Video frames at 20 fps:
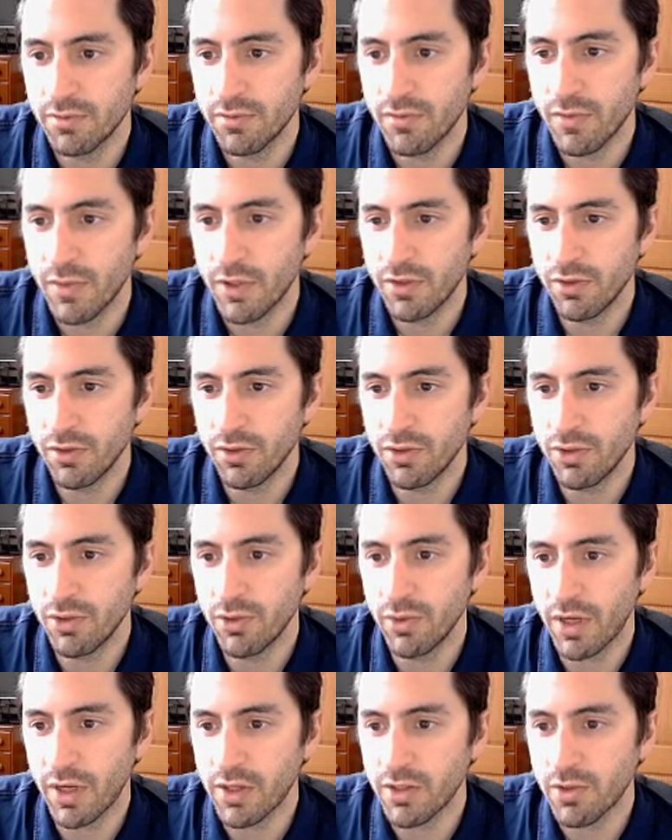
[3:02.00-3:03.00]
so
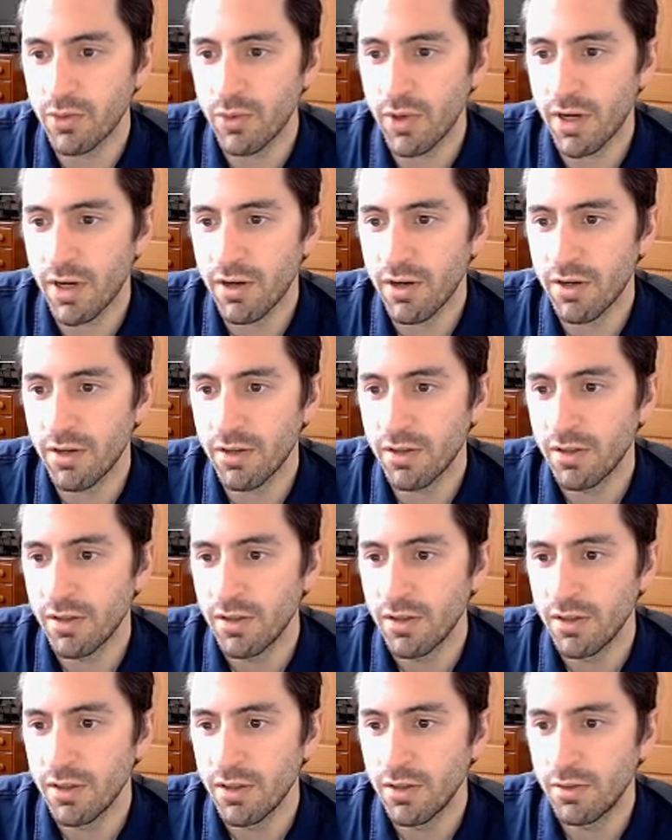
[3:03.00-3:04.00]
2x squared
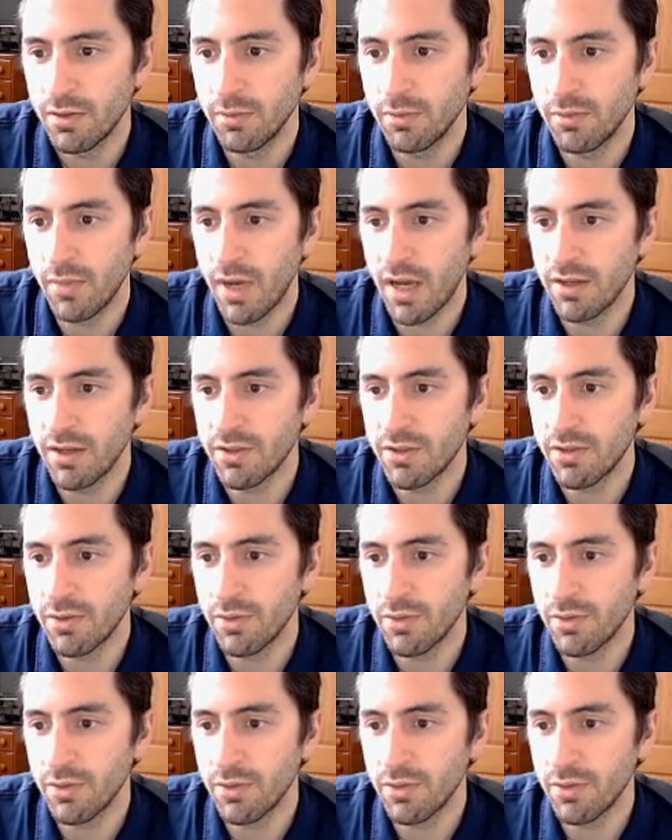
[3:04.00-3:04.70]
minus